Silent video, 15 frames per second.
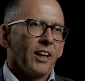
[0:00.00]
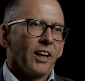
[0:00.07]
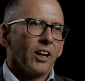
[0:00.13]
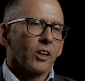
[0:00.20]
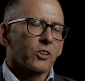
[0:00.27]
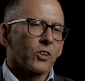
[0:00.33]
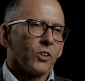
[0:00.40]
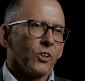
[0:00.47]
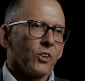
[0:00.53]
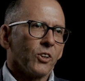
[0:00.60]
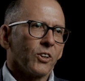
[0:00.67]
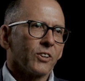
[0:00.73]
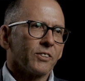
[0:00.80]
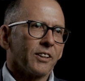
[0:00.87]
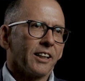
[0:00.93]
occur
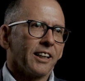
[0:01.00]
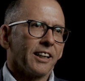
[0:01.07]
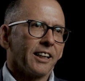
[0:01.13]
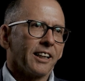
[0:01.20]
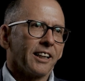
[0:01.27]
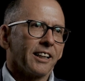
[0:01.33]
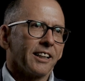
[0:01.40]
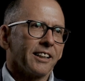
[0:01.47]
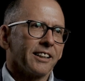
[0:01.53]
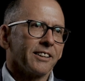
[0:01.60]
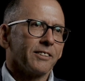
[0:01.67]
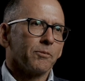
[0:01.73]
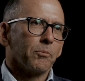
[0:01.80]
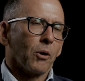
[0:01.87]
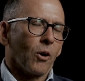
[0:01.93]

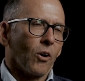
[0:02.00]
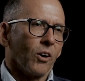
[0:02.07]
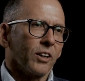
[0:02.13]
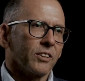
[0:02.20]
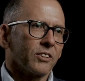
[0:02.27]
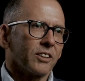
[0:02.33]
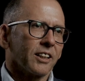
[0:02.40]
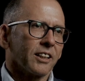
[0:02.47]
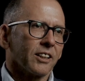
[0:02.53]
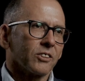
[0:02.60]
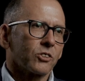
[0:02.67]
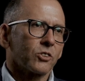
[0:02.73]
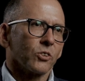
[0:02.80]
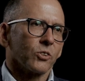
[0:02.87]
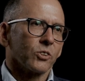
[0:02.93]
behind
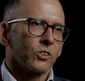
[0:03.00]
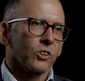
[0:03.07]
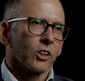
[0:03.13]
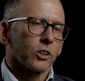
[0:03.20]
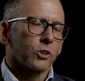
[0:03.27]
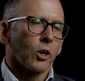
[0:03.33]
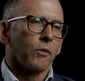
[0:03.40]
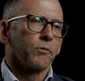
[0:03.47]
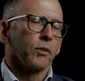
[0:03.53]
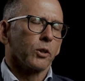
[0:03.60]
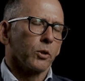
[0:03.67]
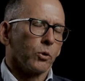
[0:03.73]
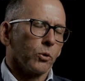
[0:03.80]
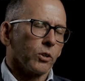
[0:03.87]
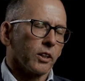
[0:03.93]
storage units, hopefully
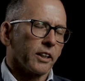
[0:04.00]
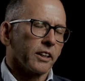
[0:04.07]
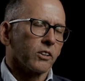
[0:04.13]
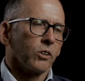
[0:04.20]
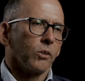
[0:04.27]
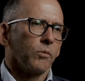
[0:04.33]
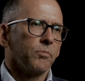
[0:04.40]
all legal.